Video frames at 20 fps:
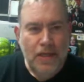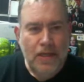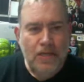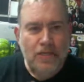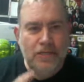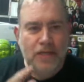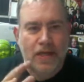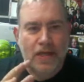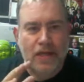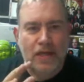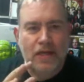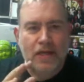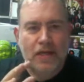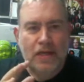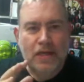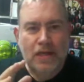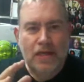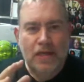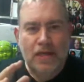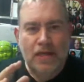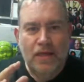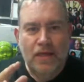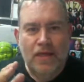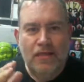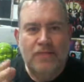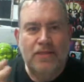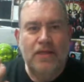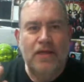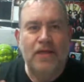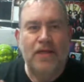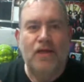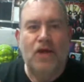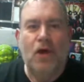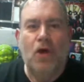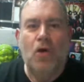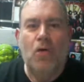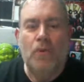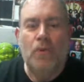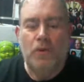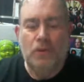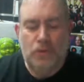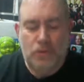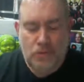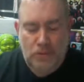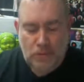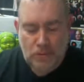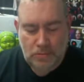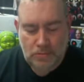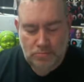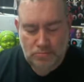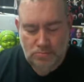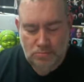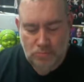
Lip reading: It's like almost